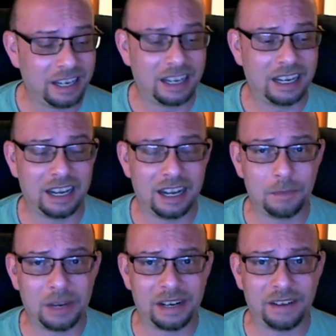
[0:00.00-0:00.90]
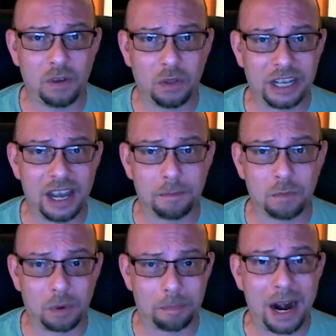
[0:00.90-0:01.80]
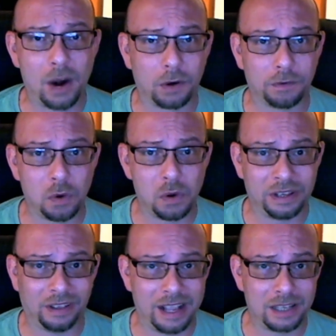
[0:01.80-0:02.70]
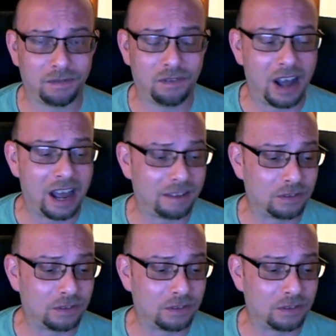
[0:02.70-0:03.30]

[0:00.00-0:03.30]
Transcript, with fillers: Um, and they've only gotten more powerful in the last five.